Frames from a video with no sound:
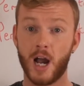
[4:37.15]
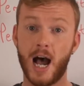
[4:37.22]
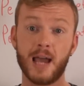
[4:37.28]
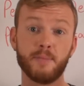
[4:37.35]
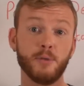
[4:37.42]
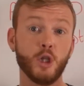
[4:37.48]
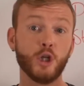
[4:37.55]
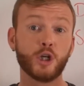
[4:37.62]

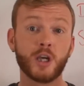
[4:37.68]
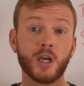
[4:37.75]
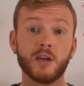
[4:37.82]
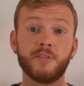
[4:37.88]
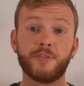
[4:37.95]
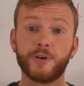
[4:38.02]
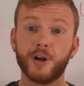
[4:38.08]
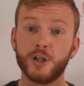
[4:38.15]
I'm looking
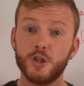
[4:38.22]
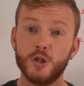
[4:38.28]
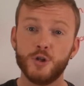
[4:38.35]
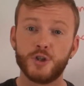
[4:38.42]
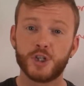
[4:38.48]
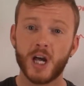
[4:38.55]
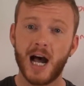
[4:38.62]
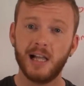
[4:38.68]
for a new
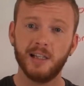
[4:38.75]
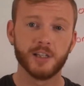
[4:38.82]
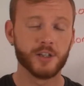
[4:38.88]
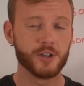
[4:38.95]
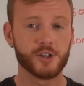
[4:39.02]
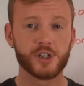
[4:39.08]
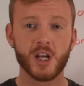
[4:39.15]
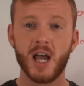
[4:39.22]

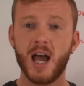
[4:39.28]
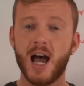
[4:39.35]
challenge.